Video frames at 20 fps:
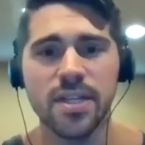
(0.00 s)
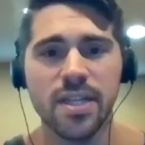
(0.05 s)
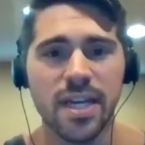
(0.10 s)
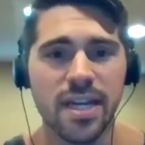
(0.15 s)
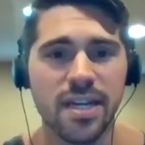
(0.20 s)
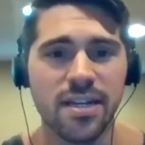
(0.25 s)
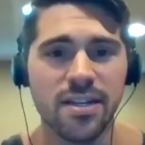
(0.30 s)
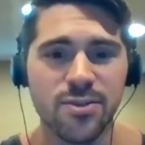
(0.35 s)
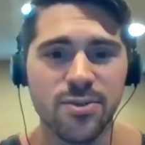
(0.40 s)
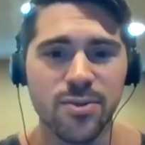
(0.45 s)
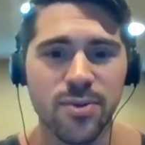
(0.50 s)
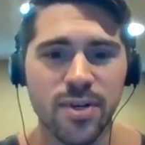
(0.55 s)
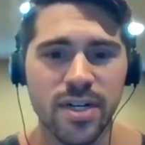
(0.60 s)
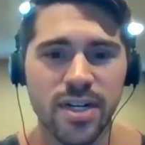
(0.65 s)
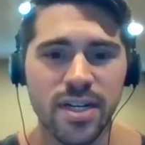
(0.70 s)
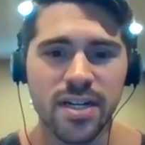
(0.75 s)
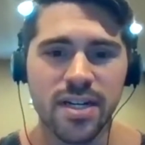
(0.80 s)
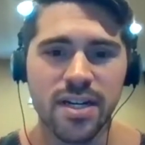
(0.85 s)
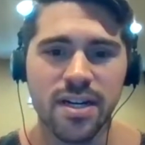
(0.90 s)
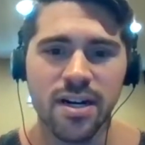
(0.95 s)
the
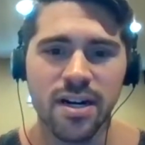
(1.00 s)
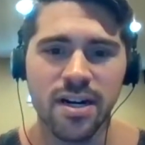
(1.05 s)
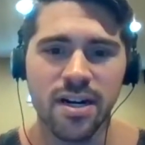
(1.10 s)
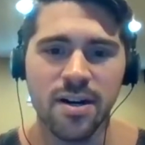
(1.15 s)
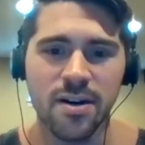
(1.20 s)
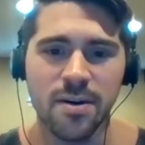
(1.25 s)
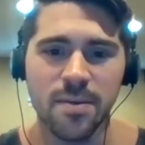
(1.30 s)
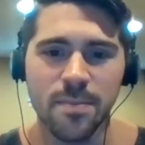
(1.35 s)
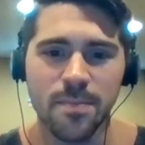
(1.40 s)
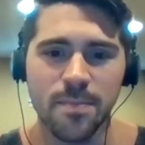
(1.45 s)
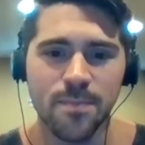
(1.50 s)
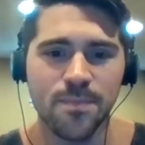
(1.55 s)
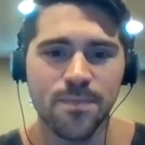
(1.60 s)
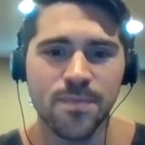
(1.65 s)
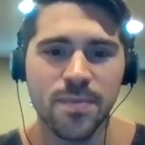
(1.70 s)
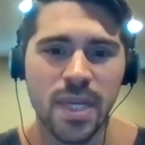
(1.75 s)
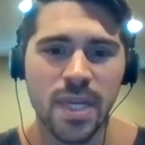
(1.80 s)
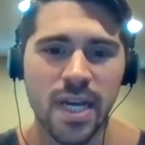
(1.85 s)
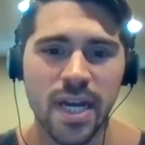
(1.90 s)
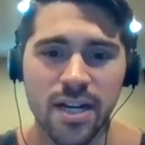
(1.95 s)
80-20. I
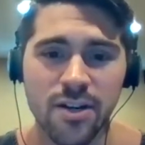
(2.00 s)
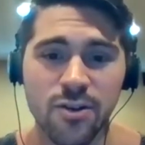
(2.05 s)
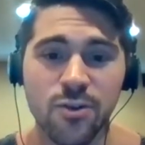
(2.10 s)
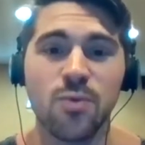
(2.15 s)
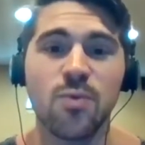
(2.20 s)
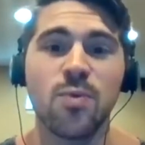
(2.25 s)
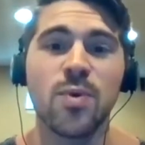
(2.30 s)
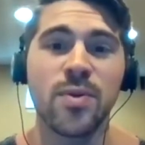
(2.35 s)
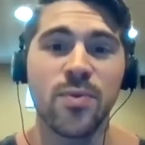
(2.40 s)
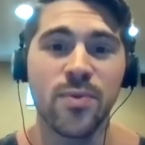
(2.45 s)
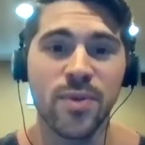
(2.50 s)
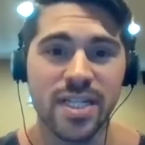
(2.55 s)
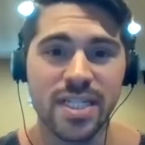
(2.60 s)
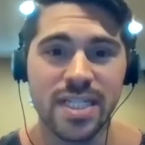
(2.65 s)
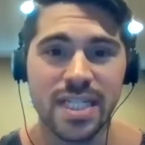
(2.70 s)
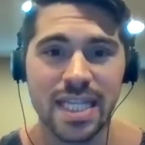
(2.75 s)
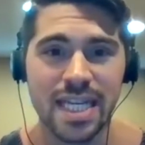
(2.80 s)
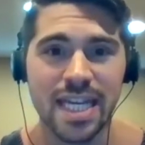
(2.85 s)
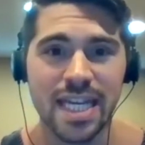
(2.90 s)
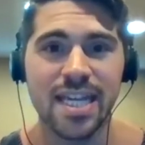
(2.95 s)
know we
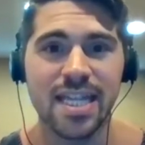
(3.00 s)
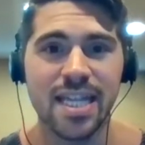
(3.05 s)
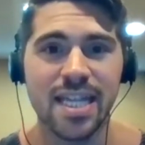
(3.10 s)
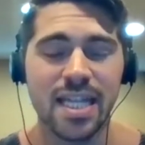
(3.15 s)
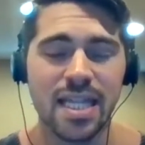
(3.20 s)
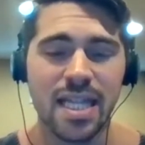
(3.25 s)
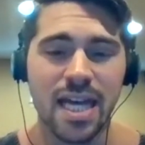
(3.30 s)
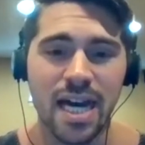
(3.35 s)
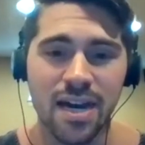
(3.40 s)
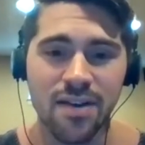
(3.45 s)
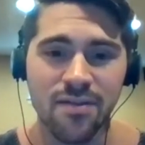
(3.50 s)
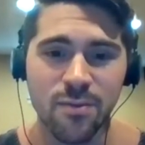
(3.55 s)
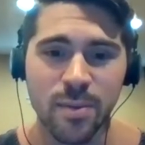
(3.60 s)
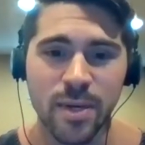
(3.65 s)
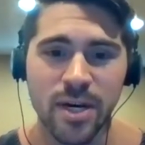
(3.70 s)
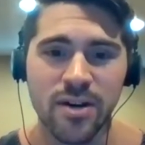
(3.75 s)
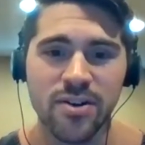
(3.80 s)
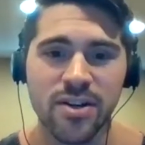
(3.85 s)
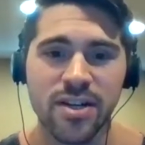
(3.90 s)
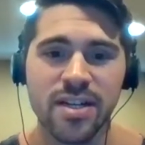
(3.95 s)
recently had that live
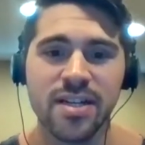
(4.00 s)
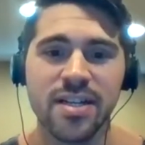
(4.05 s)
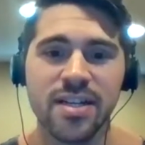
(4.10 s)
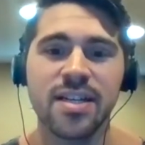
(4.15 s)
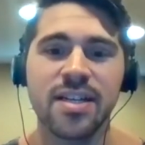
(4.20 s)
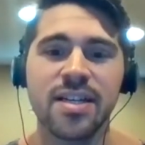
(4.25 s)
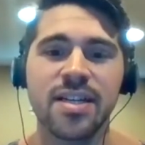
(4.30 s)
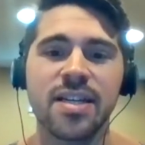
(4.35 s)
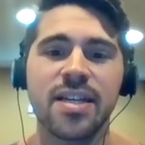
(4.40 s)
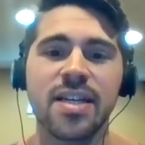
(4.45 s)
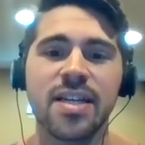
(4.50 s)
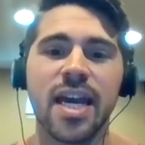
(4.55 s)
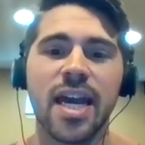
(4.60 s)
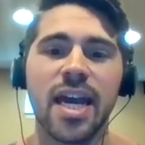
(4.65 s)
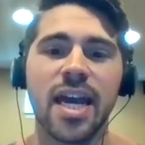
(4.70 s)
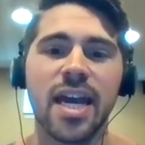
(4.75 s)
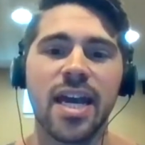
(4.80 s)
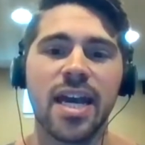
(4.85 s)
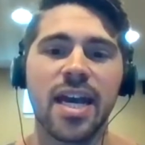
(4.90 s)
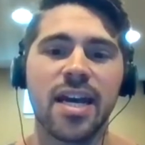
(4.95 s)
about it,
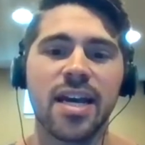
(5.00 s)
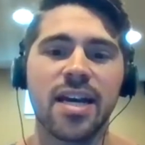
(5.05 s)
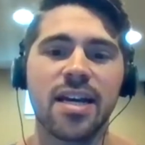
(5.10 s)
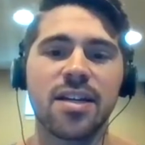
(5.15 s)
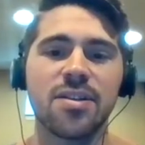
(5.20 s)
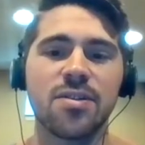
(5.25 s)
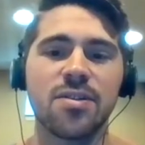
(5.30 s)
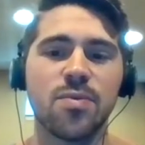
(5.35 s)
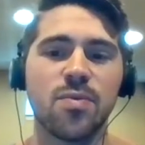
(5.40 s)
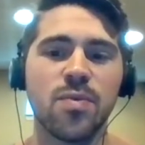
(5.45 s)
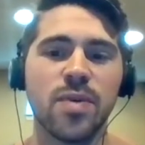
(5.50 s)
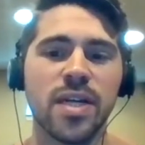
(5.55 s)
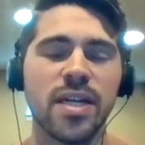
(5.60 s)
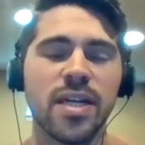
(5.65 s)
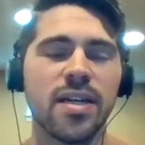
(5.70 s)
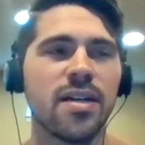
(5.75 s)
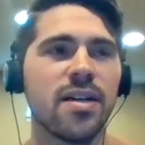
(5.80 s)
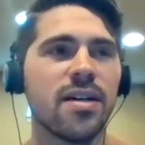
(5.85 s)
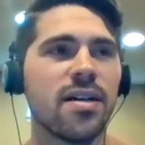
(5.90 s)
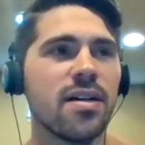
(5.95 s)
and
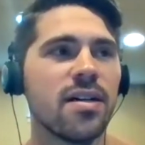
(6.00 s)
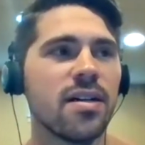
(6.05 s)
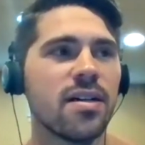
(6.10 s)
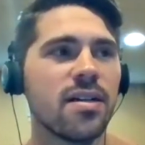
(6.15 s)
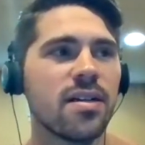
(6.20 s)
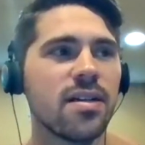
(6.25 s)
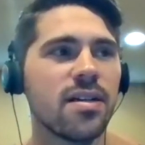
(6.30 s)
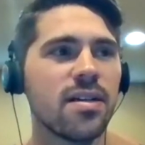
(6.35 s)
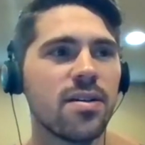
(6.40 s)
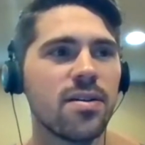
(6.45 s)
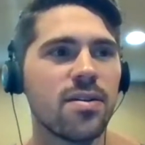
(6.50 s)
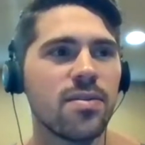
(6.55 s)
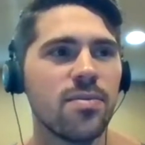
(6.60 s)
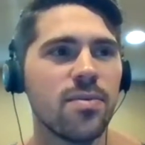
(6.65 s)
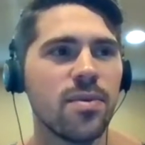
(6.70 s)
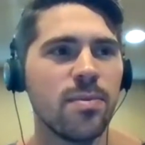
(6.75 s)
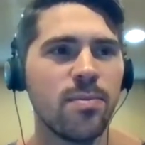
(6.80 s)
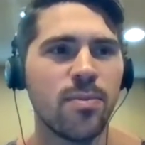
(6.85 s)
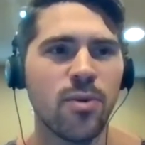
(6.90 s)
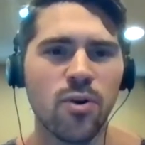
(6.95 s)
we
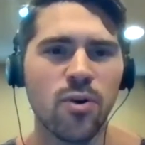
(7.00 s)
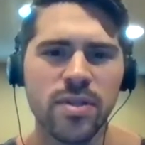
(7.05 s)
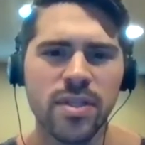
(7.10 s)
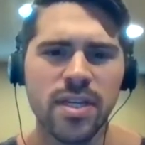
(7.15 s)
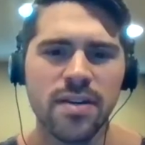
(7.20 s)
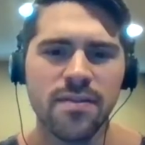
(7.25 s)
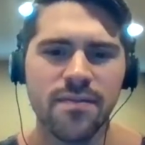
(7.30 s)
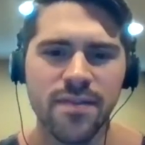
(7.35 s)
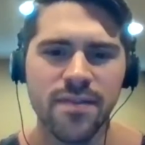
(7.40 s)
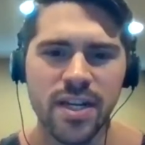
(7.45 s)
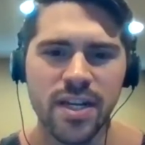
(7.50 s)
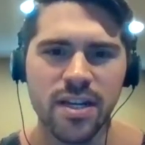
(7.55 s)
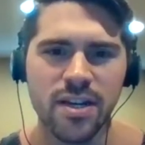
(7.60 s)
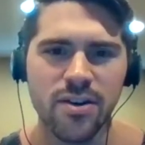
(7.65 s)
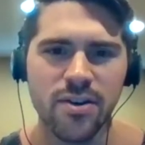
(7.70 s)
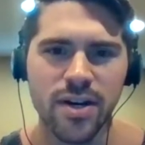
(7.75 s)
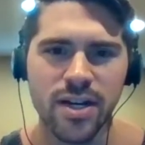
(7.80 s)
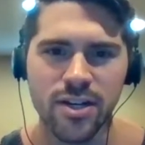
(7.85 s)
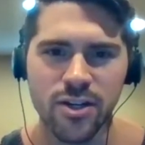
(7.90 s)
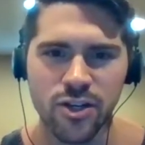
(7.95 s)
both did a
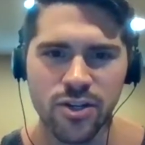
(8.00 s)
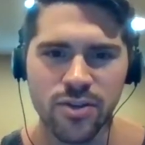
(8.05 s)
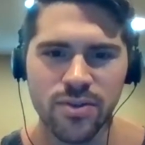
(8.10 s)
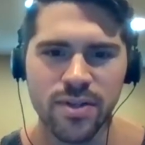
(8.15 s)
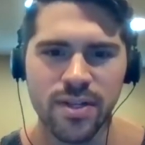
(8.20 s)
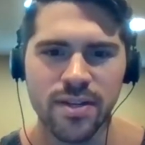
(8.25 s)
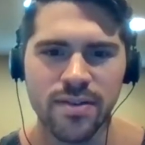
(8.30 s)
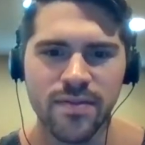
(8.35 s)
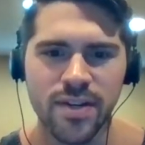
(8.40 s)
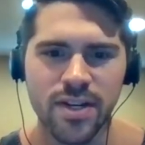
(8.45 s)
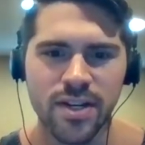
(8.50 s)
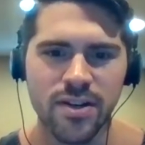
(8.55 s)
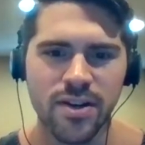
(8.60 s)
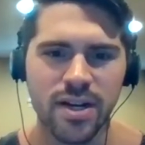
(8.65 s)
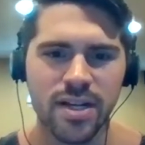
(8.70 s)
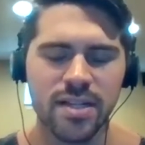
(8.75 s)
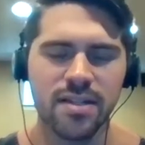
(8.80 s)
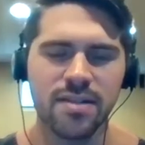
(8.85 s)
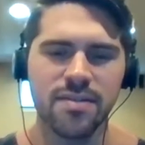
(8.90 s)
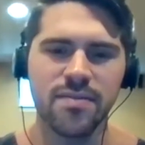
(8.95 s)
video. I know you did a video.
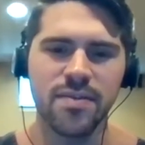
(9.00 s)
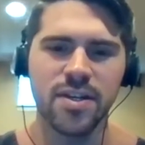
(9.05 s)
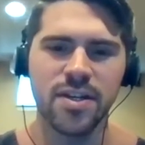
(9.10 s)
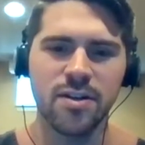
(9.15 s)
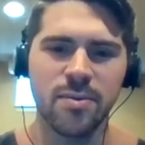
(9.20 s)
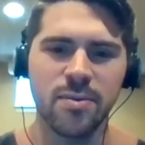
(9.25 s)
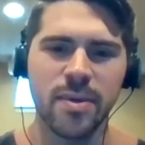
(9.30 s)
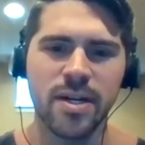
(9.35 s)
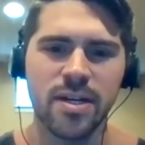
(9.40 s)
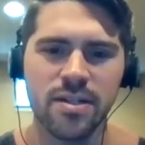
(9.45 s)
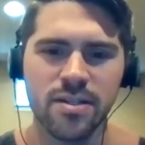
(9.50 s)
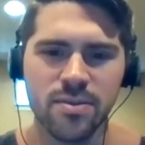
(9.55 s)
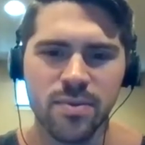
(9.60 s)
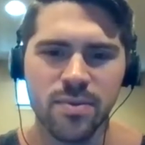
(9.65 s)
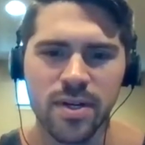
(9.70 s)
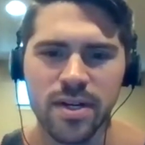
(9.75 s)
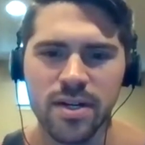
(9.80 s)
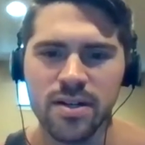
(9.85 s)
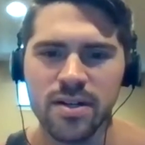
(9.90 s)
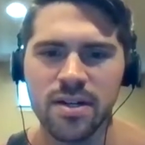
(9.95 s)
I did a video about it as
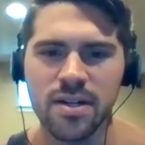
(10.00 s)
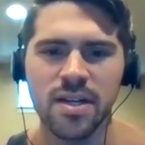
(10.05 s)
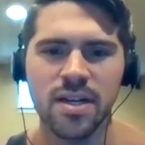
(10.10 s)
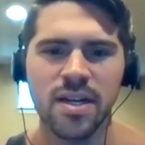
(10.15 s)
well.